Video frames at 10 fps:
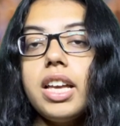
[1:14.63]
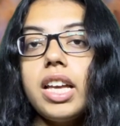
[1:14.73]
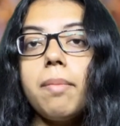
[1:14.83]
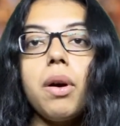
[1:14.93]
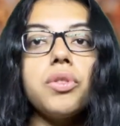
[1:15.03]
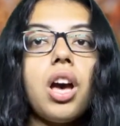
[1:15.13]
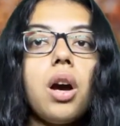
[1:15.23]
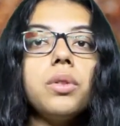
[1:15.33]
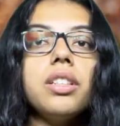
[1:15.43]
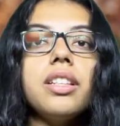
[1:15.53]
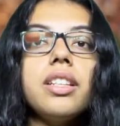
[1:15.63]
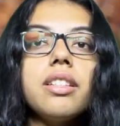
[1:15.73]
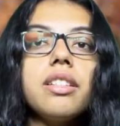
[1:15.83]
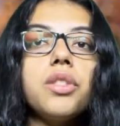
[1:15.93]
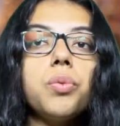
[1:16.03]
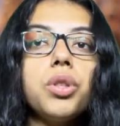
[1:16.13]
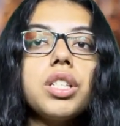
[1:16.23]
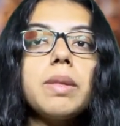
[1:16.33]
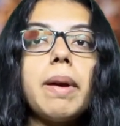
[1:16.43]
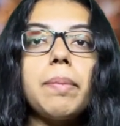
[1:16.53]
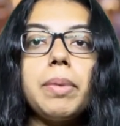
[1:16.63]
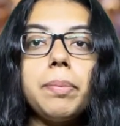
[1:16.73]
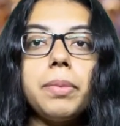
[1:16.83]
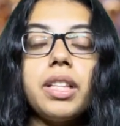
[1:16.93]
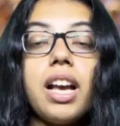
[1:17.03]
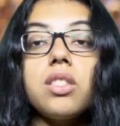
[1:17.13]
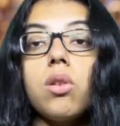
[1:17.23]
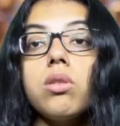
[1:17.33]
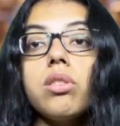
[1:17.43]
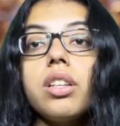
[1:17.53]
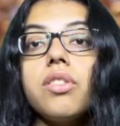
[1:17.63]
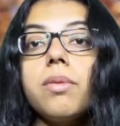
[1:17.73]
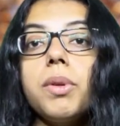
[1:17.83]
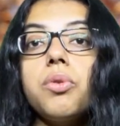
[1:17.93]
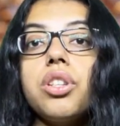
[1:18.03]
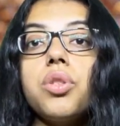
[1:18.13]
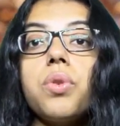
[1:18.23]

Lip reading: about how the internet works by people has also contributed